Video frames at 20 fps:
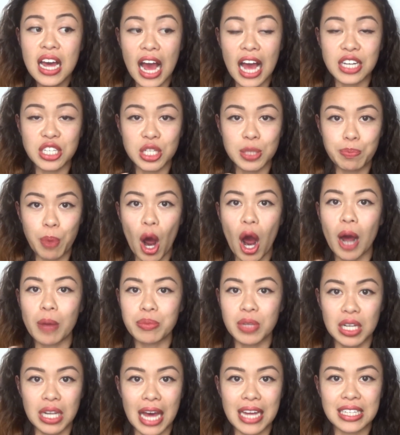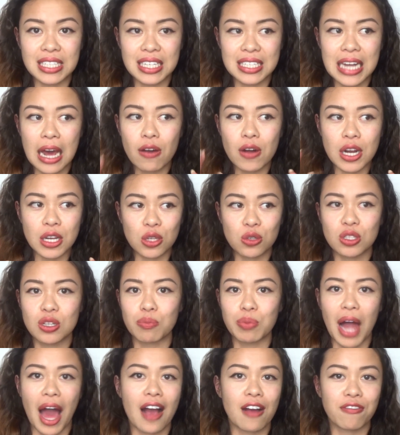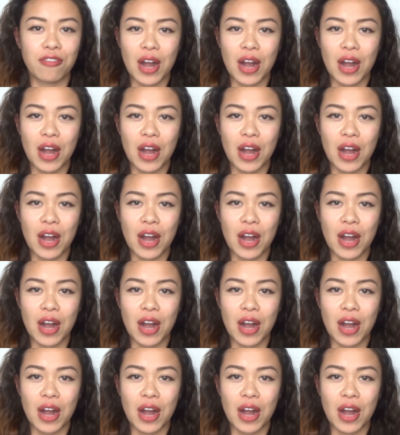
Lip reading: and just pop the lenses out and use the black